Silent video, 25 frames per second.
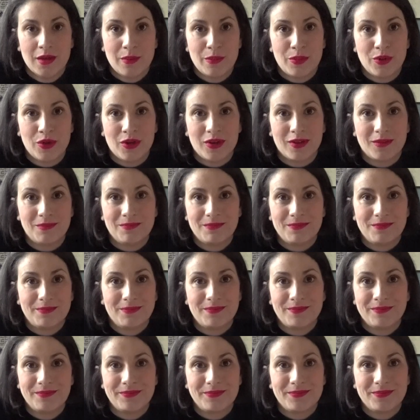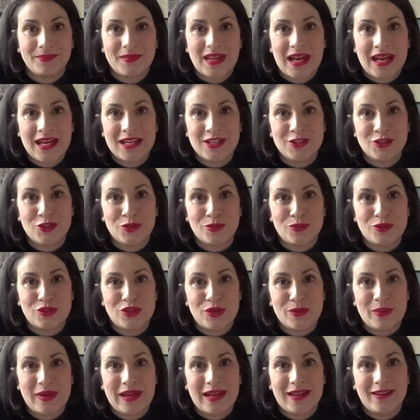but I ended up
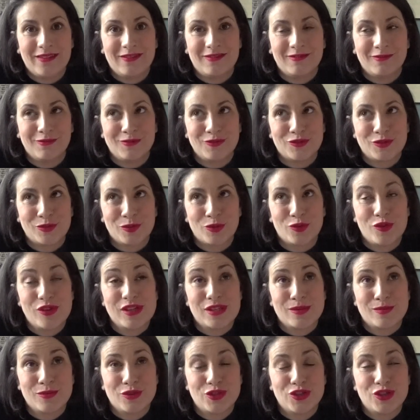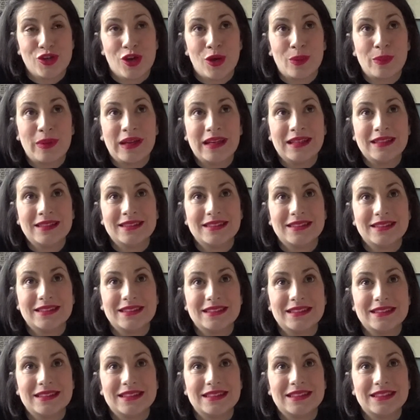doing some Christmas shopping,
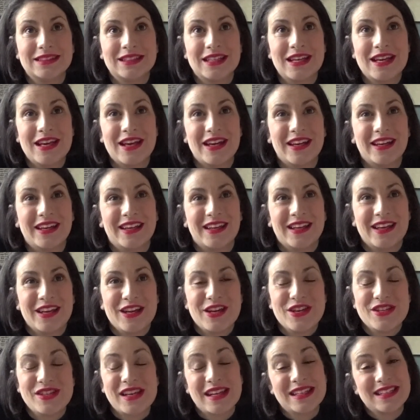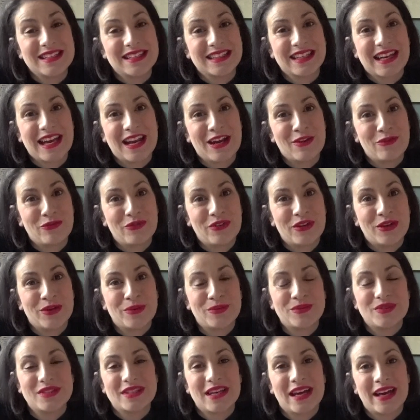so I didn't get it
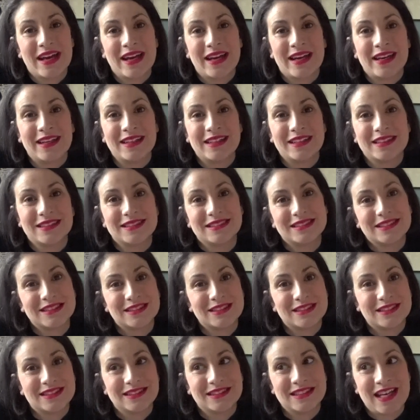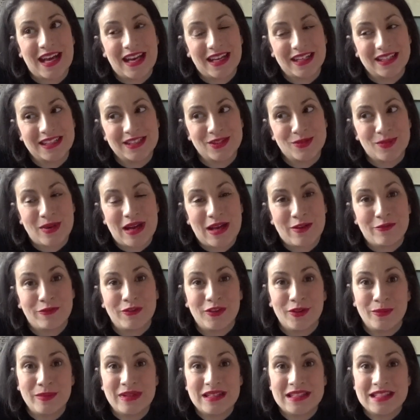filmed. That is why I'm
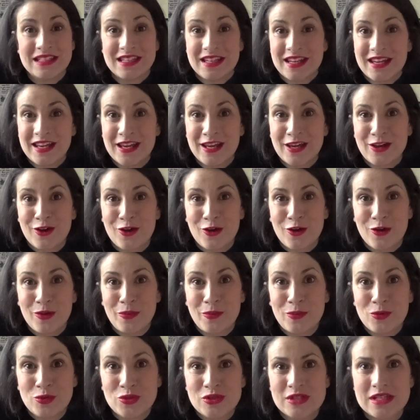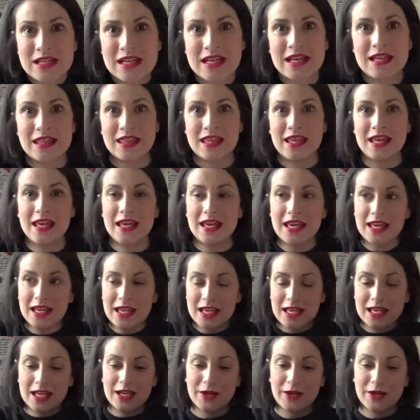filming today on Monday the